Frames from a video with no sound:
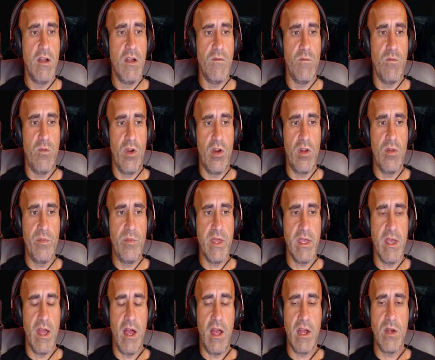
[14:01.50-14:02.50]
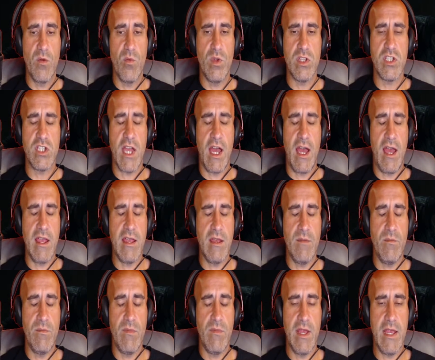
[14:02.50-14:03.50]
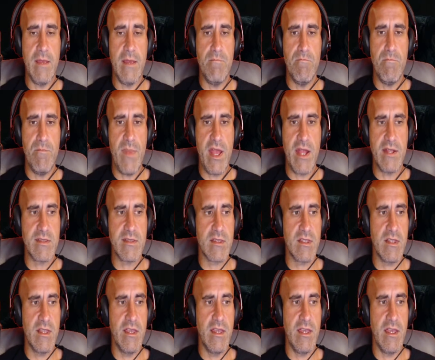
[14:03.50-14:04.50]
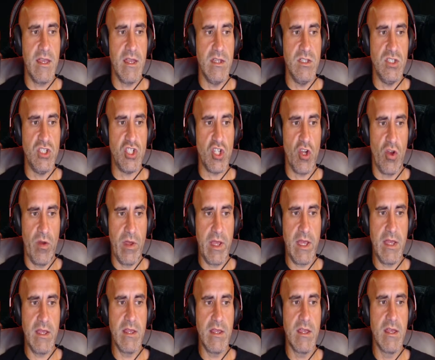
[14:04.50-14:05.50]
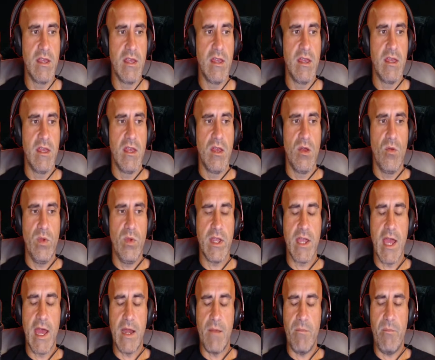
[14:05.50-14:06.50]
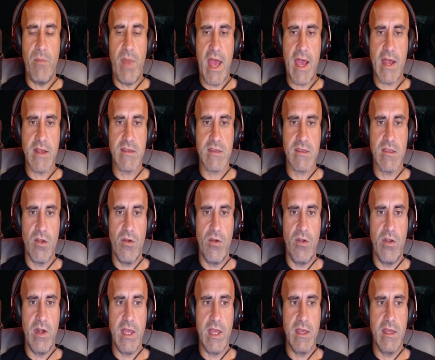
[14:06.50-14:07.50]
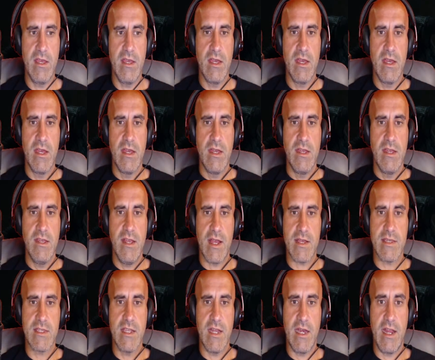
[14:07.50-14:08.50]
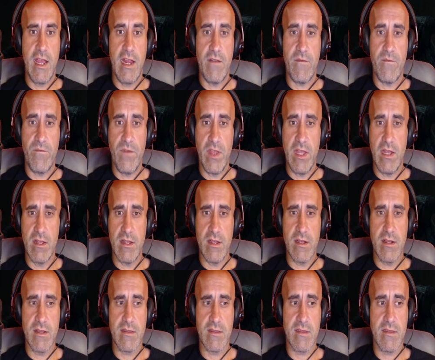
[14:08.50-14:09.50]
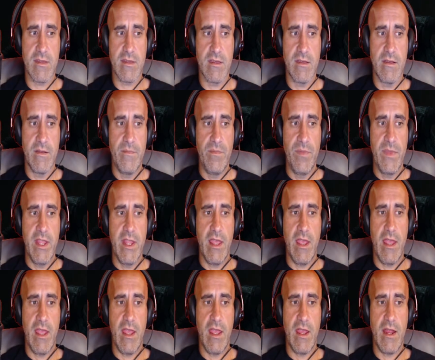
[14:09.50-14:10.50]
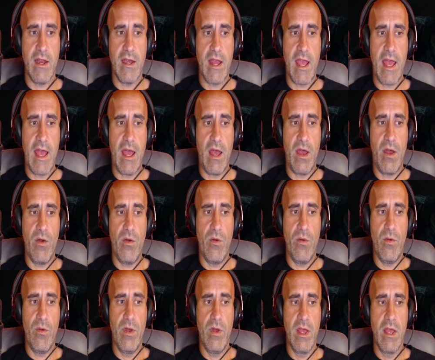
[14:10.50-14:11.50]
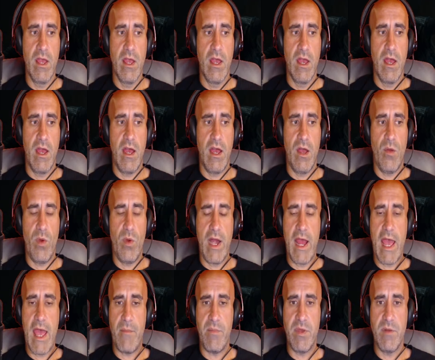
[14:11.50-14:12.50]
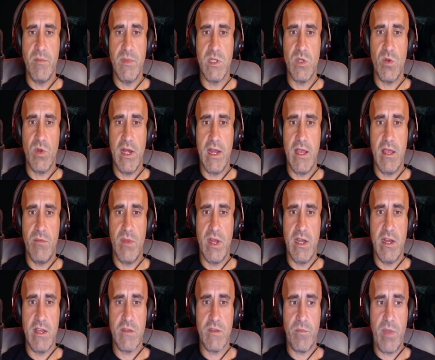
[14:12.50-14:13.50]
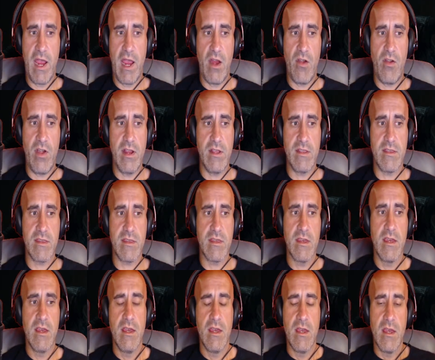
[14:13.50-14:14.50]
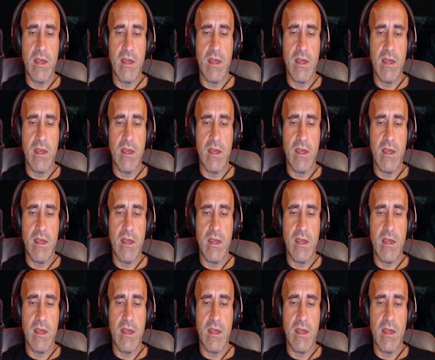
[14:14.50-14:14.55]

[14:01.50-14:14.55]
of World Beyond, which I am immensely enjoying. We got a backstory yesterday to Felix and how what happened between him and his parents